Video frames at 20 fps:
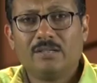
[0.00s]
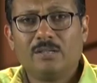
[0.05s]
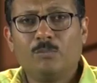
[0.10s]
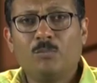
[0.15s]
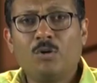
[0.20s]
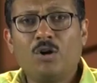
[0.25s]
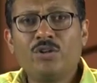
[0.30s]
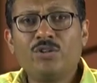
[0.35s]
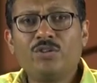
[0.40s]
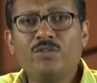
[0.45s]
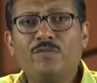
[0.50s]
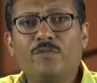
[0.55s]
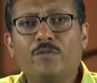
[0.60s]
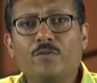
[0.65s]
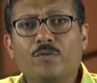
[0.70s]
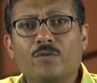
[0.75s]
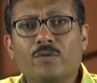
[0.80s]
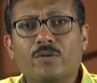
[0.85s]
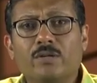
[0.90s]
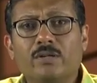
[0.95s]
Module
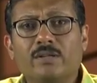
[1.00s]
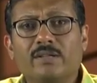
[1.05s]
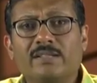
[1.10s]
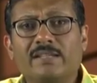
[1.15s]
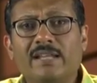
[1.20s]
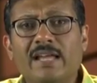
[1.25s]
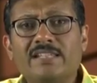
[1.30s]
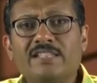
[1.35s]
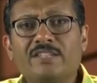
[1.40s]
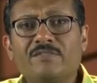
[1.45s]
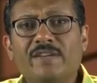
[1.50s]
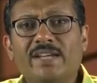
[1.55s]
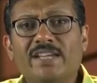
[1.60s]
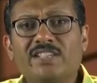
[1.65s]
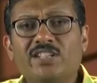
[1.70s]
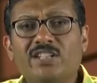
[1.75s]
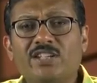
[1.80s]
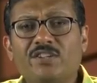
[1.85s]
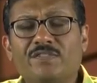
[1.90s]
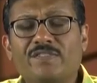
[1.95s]
4,
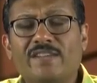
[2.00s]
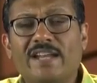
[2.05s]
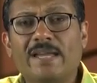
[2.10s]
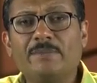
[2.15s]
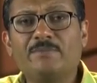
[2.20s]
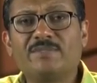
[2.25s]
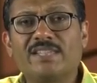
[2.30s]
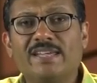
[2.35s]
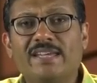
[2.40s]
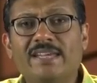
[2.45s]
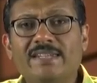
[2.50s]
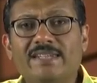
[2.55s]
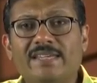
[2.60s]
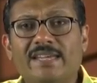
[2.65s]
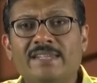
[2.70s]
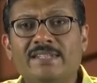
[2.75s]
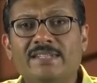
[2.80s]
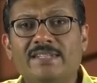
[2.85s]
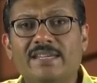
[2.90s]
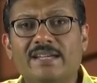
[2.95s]
Classification of Crimes in
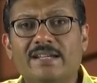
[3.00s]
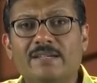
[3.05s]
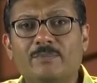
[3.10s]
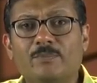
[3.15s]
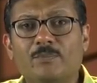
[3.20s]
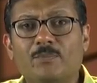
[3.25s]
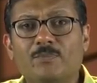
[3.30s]
India.